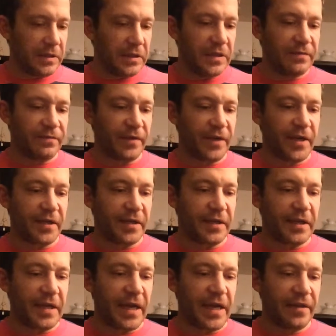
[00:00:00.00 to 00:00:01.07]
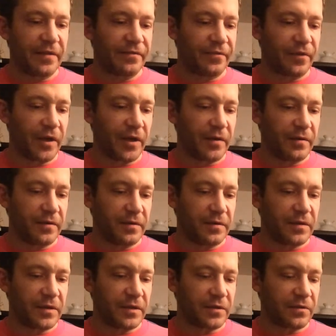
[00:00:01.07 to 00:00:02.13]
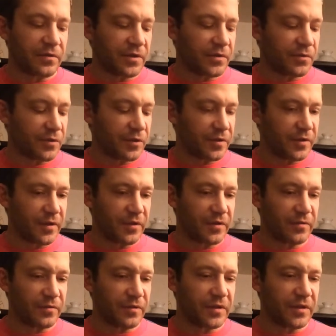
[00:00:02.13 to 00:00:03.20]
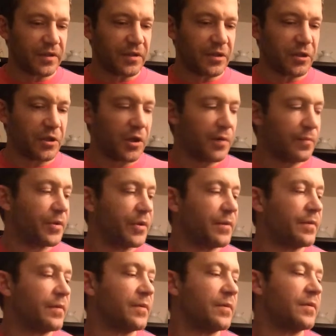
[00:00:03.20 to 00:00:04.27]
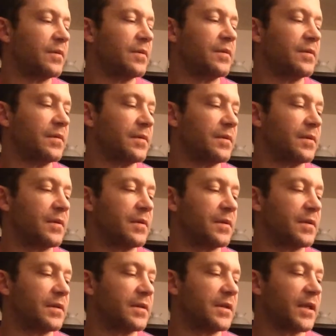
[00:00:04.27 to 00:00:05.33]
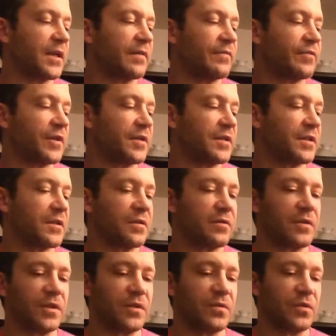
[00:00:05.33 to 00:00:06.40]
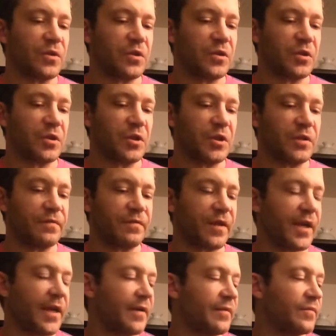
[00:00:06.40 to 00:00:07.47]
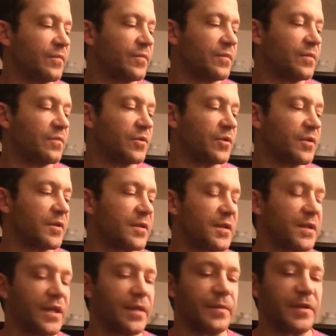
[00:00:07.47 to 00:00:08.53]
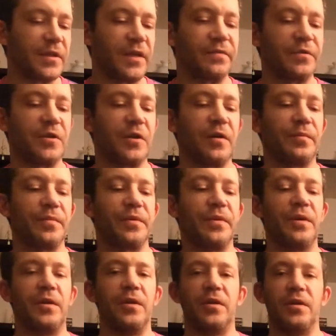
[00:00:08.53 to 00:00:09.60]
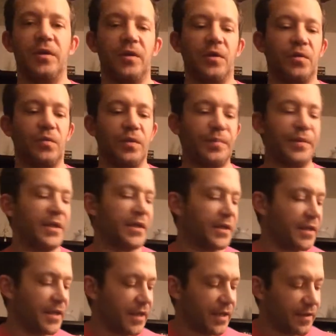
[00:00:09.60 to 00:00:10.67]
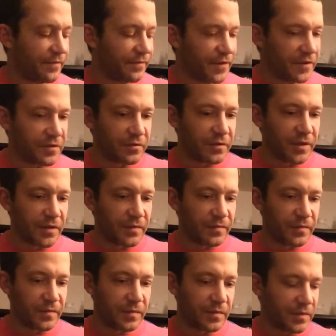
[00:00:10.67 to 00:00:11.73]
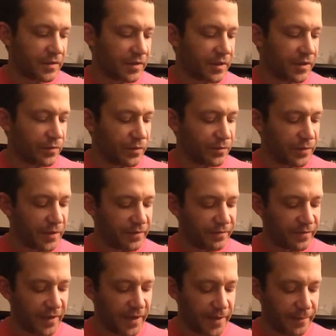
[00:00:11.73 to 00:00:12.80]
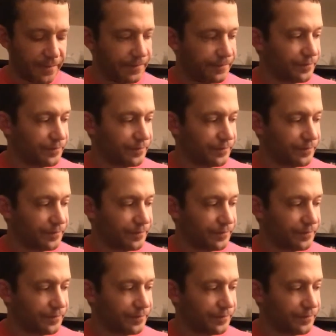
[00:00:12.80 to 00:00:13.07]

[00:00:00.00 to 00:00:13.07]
D flat at the 9th fret 6th string, which is also a C sharp. 2nd fret 6th string, which is G flat, which is the same as F sharp. Repeating that on the 5th string, starting with B flat,